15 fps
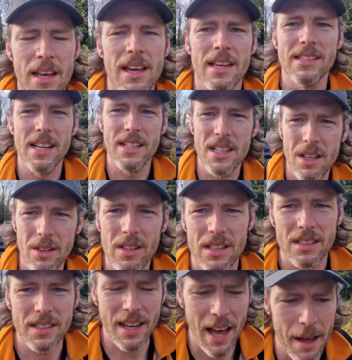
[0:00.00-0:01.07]
He said, "You know that
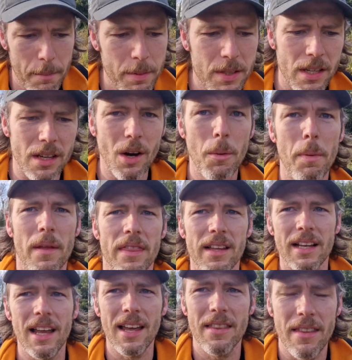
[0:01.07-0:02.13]
there's a campsite up in the
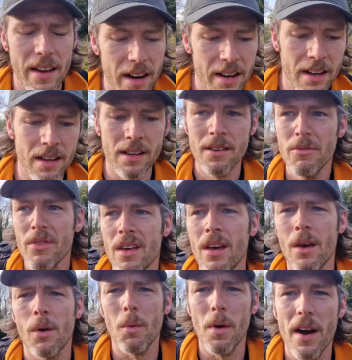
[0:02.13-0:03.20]
glen there
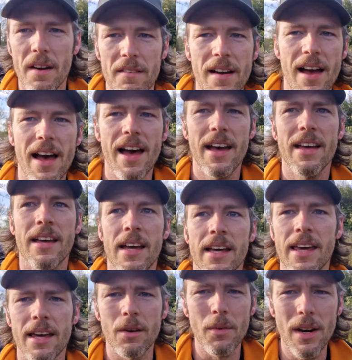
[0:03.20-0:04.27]
where
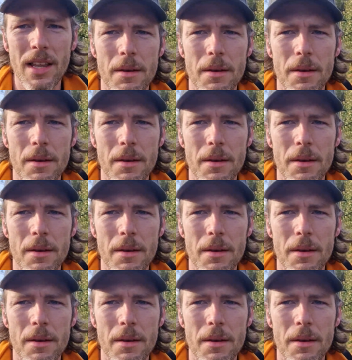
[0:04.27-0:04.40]
King